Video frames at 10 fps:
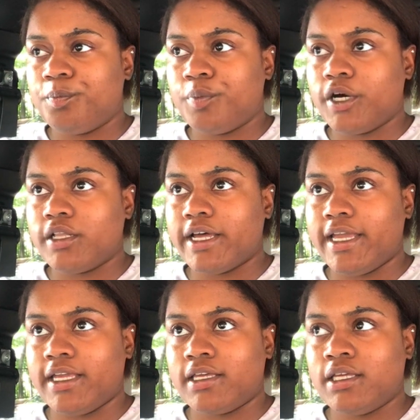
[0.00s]
but
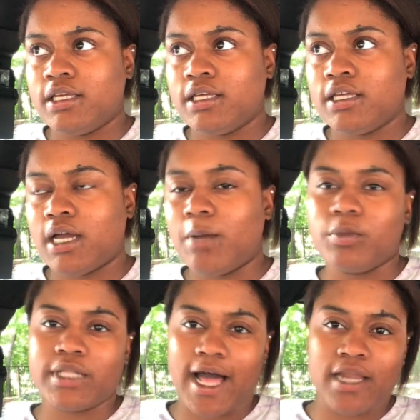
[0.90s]
like, I'm
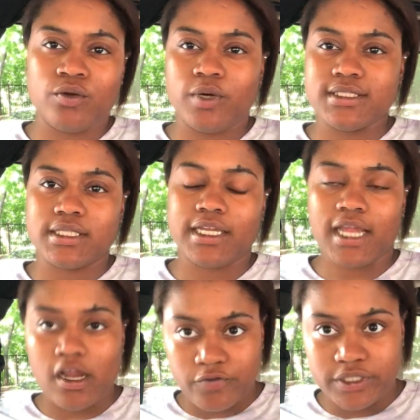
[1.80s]
glad it wasn't like
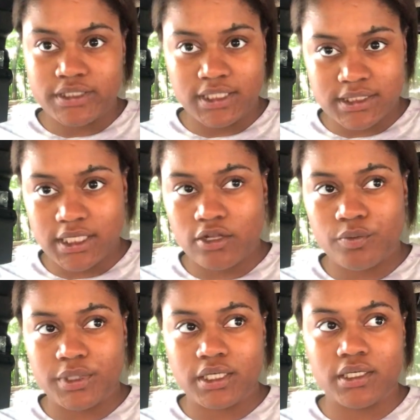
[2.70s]
every detail,
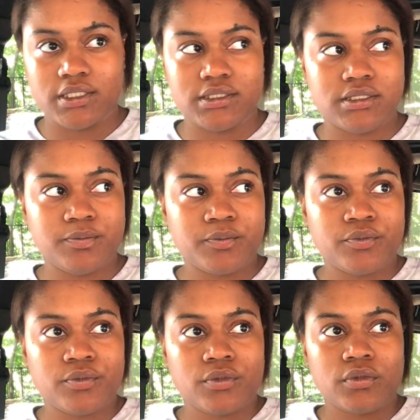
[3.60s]
because
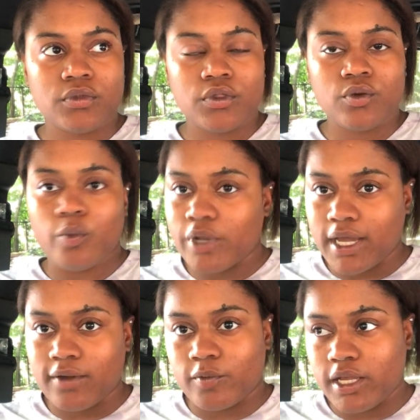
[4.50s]
when
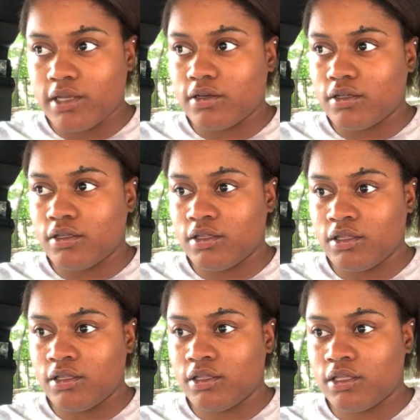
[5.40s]
I went,
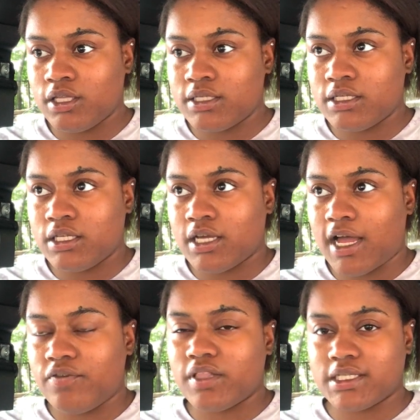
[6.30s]

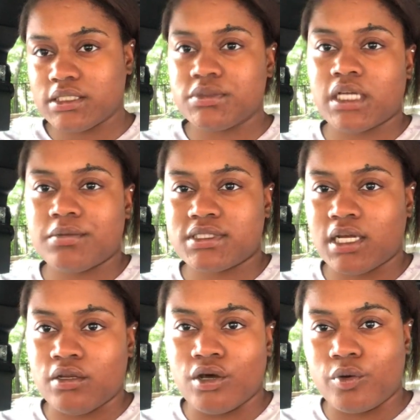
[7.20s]
I feel like sometimes
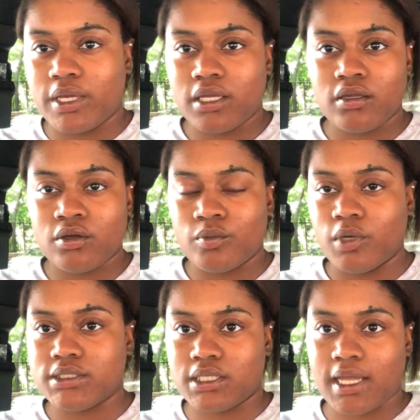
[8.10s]
not knowing
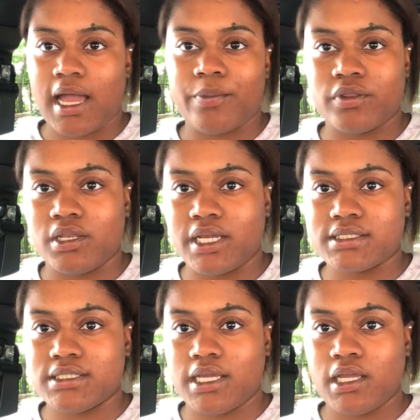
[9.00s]
what's gonna happen the
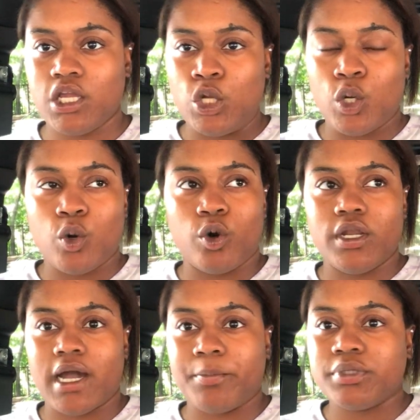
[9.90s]
next day or
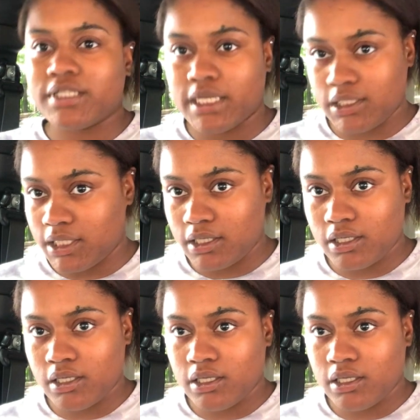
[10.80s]
not planning